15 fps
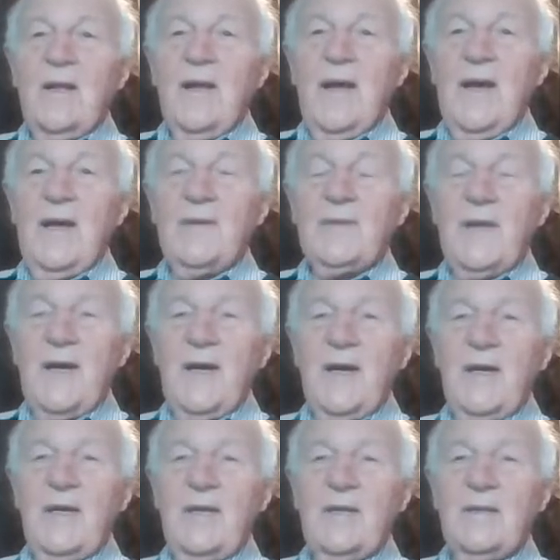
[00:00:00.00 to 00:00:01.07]
And
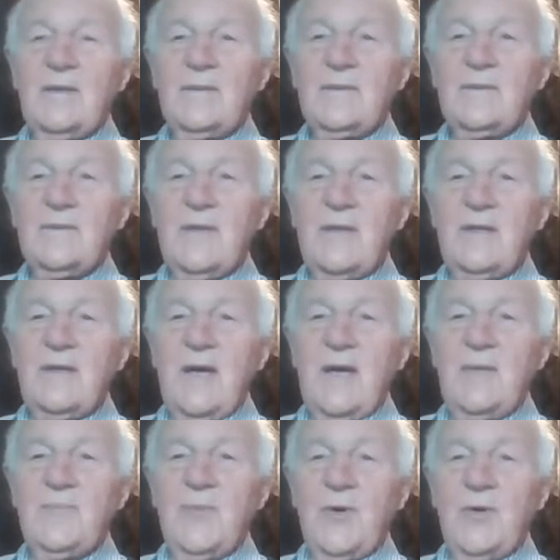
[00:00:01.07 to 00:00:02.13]
I think
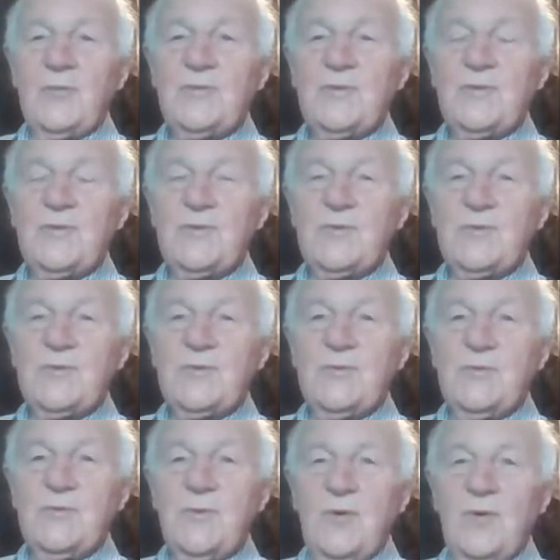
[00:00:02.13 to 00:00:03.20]
I bought
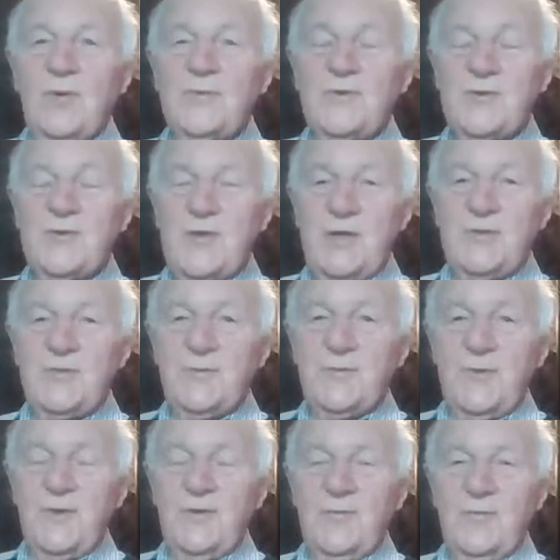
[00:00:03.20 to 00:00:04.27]
all the shares,
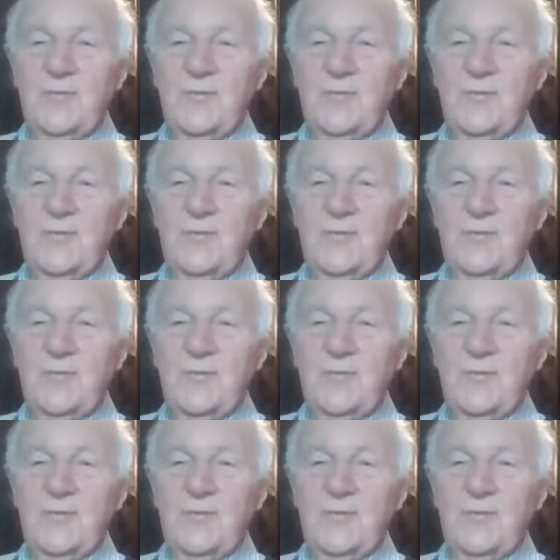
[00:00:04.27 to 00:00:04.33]
were,